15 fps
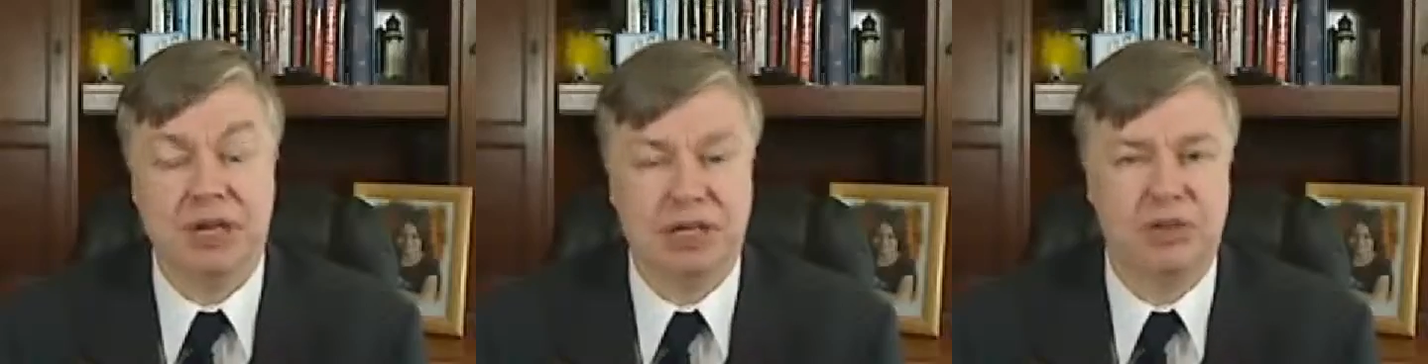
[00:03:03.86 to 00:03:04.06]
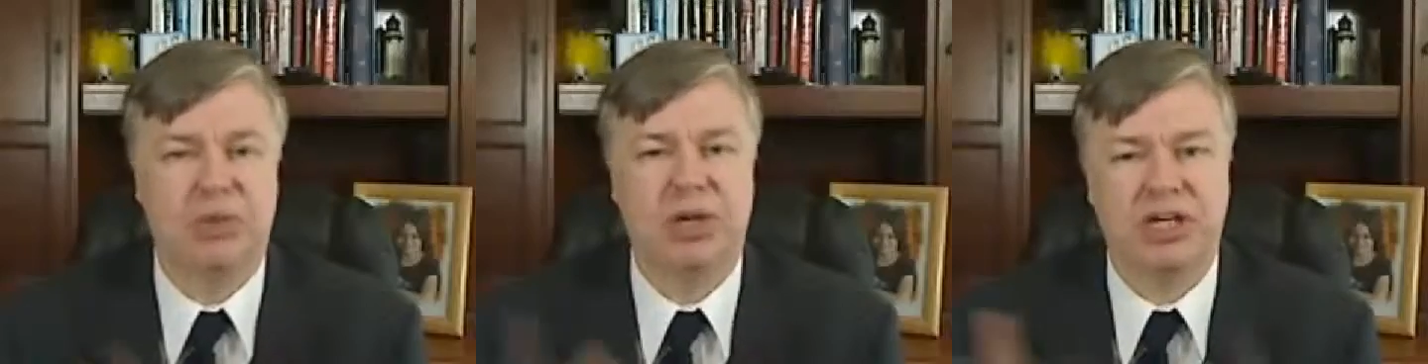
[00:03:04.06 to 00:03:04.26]

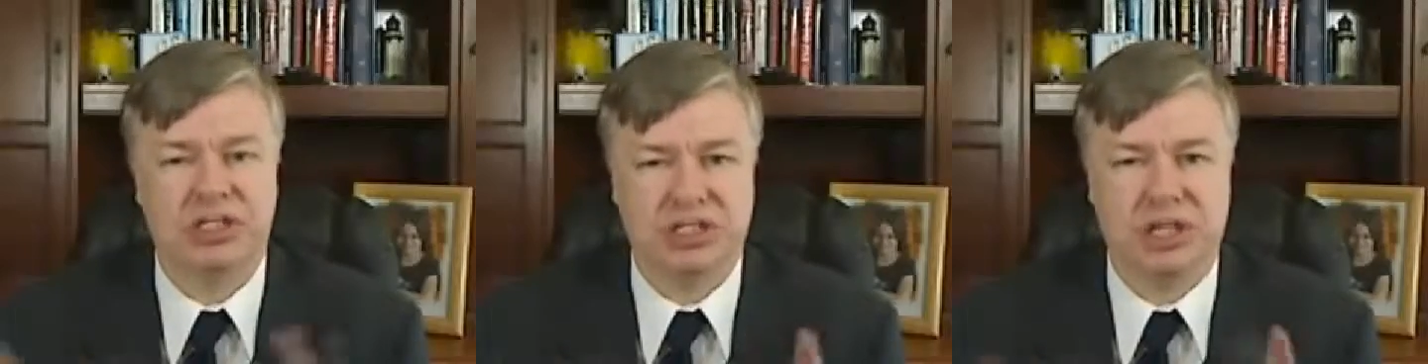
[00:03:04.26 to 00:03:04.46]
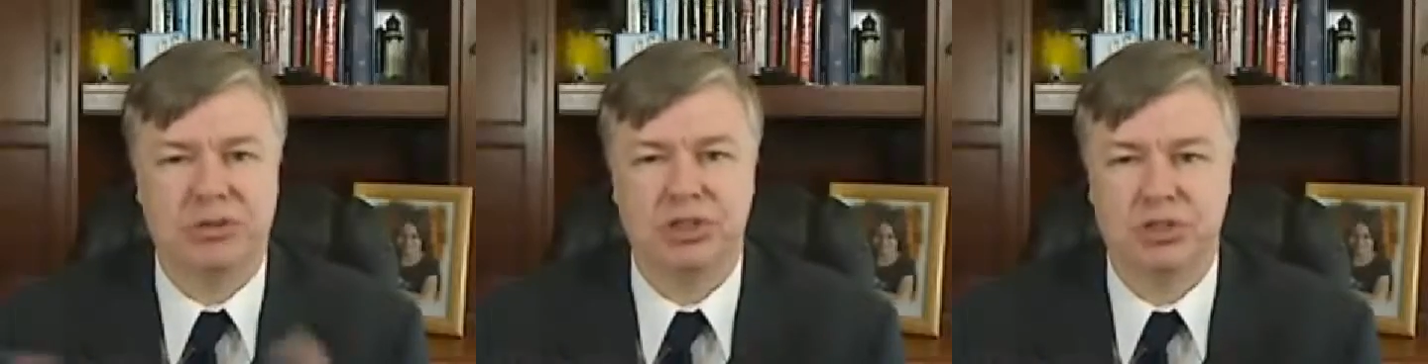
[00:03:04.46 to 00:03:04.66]
by the way,
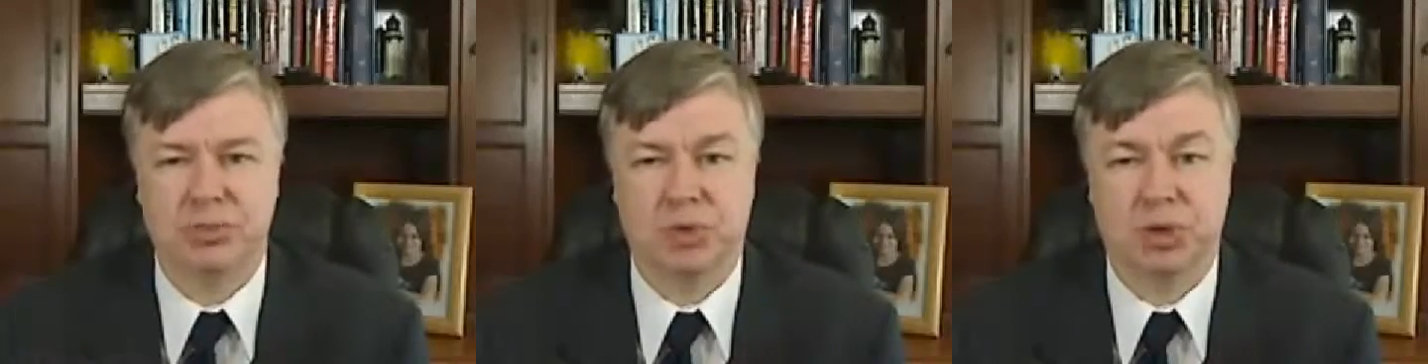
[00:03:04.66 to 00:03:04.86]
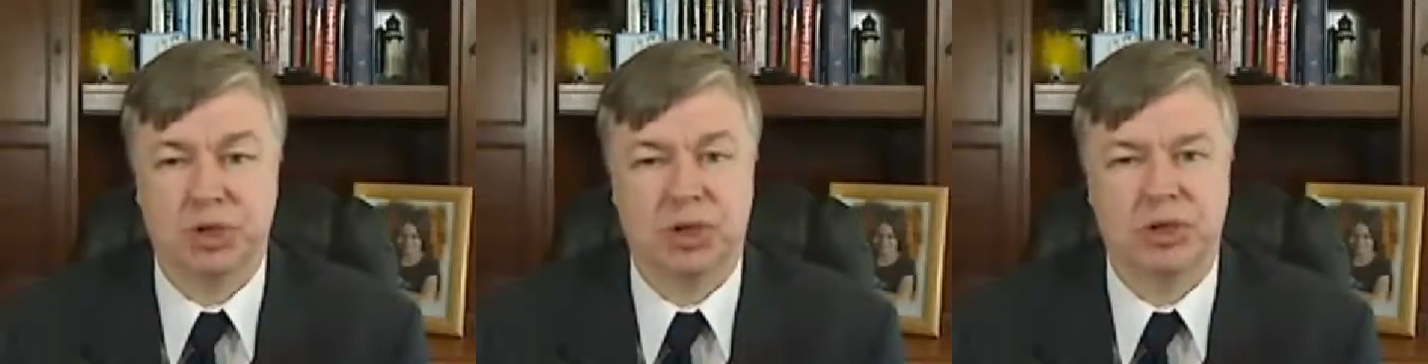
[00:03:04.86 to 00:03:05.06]
is out this
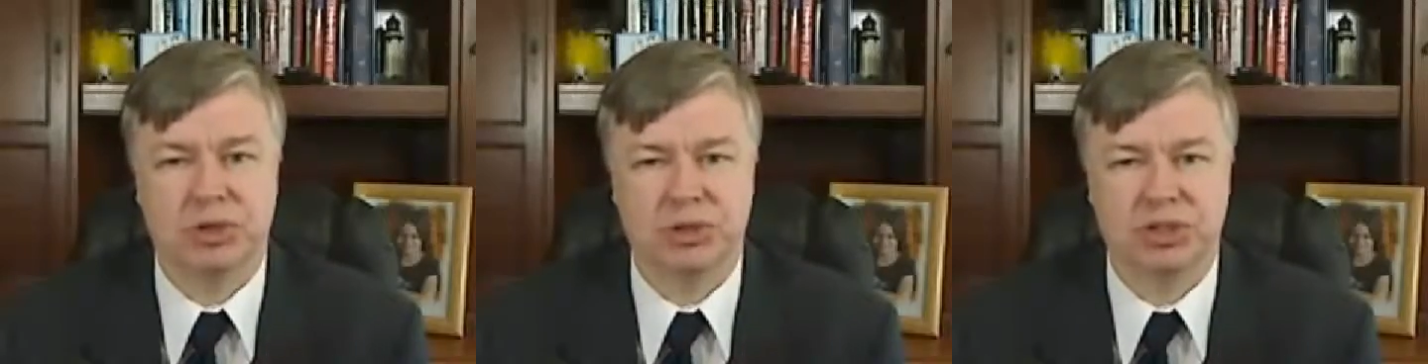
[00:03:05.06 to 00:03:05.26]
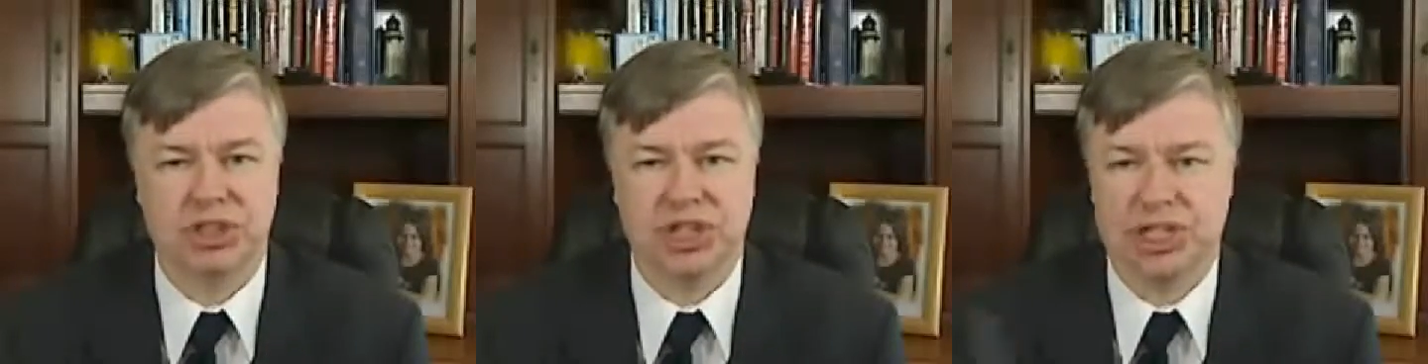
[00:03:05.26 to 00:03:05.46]
morning
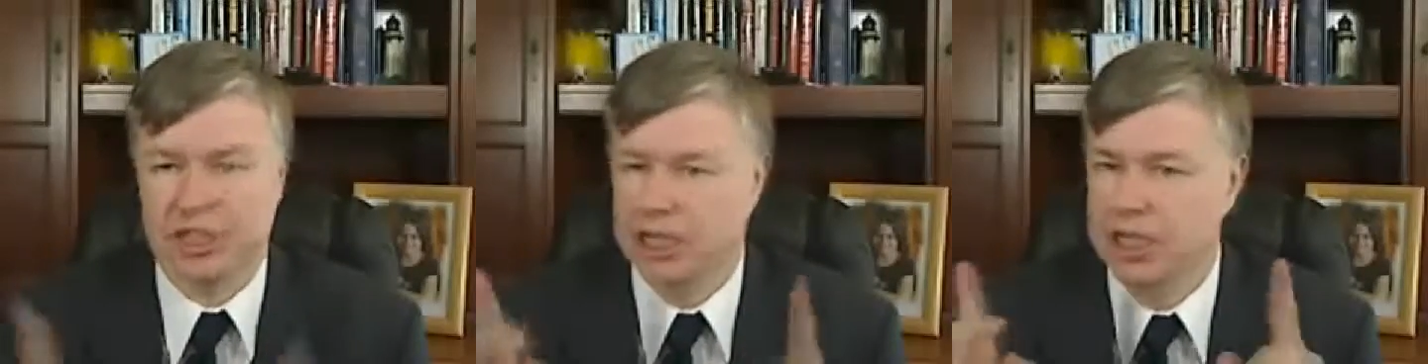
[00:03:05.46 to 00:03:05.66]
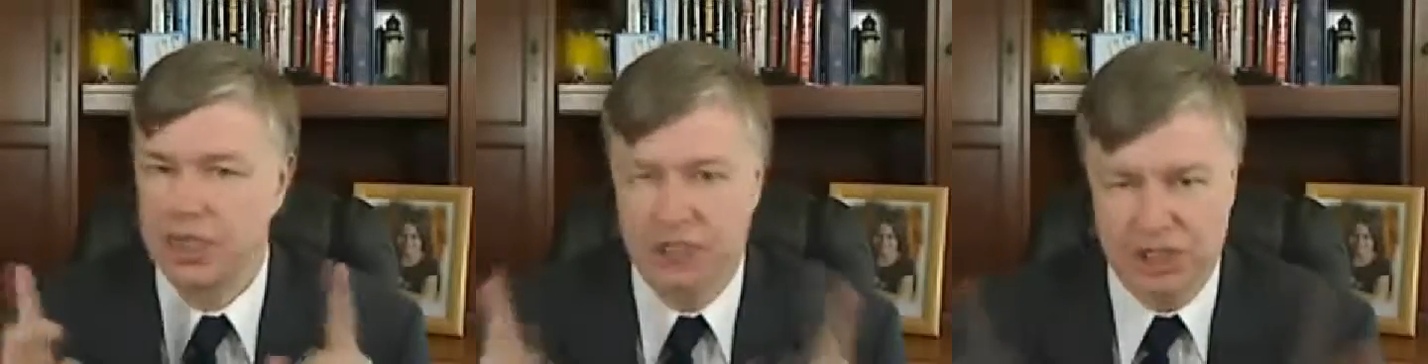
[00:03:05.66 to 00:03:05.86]
also
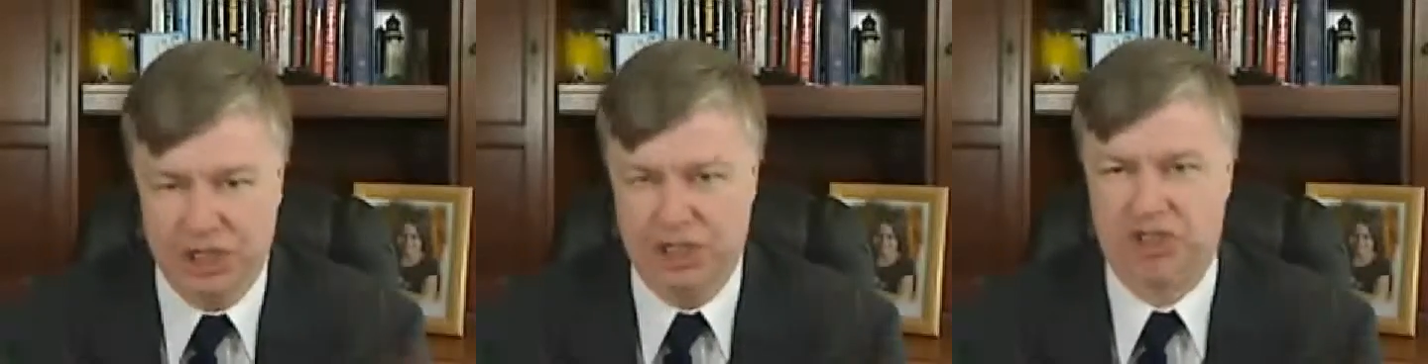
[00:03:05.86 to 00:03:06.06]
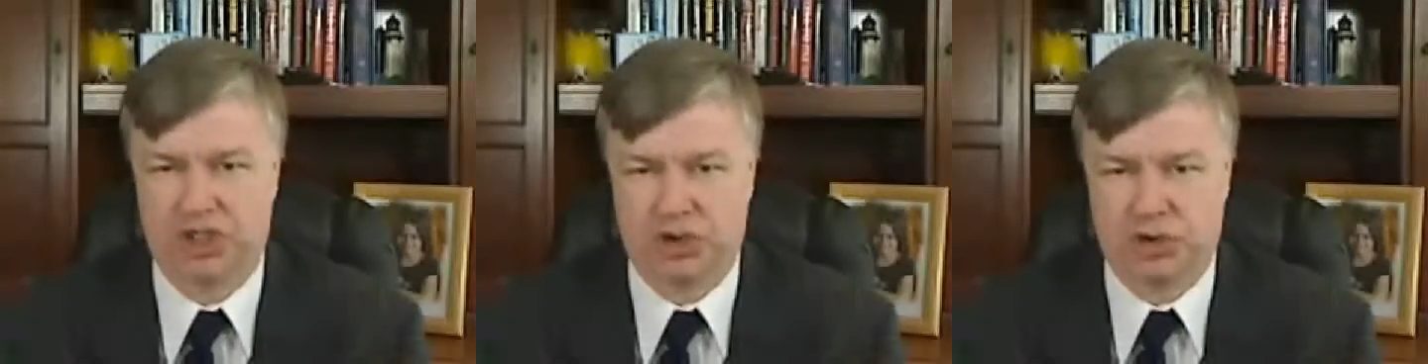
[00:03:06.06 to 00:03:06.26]
saying
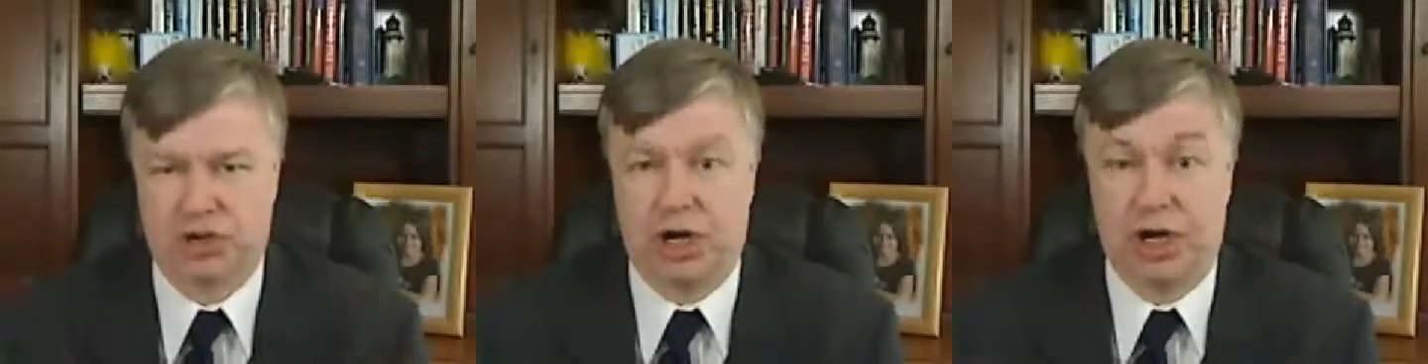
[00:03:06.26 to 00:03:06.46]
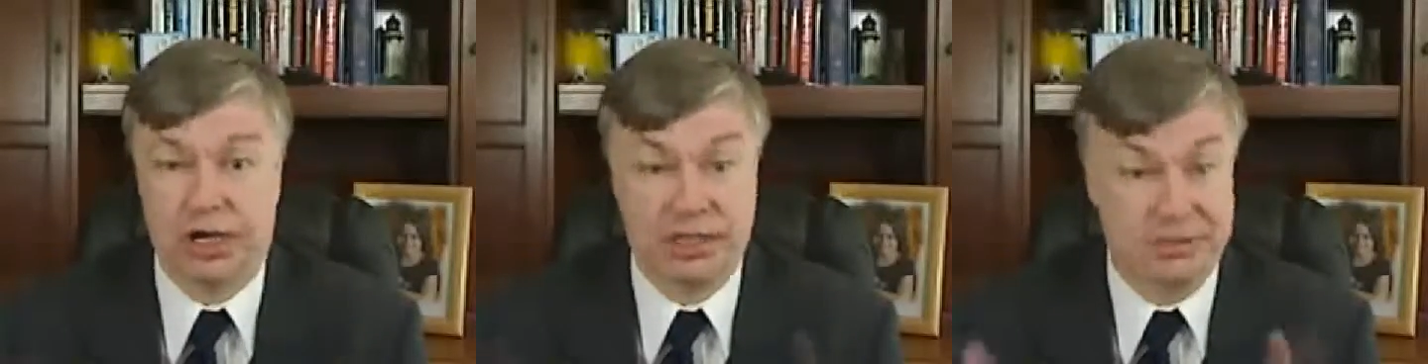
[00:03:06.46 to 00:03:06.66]
it's a
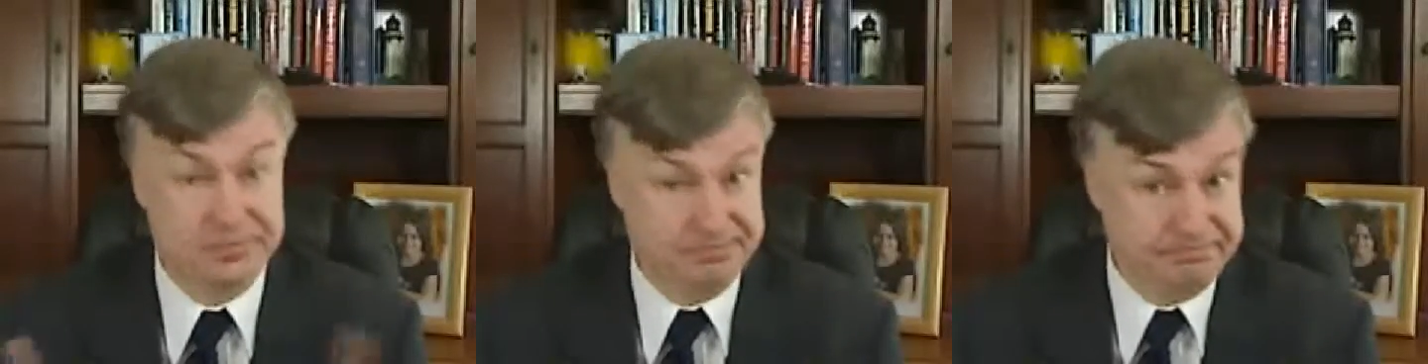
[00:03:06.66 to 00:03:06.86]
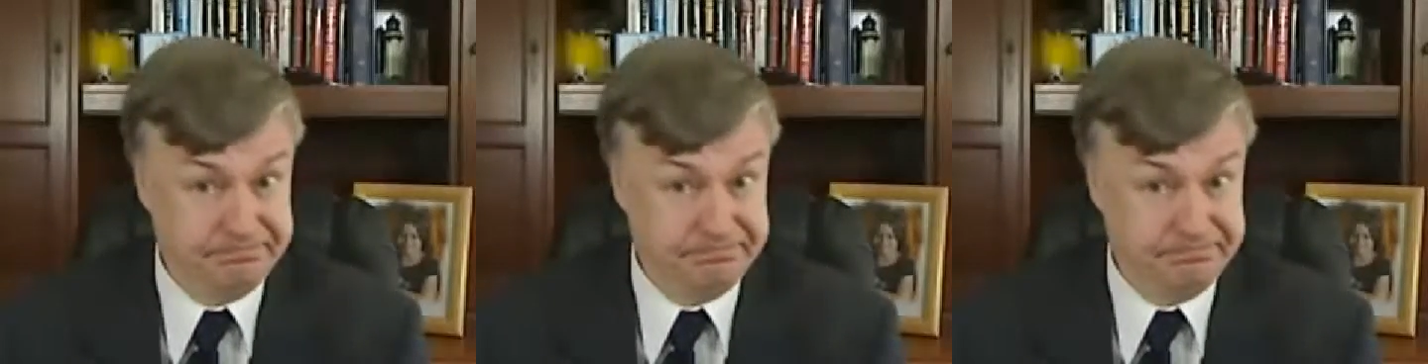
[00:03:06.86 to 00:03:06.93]
crock.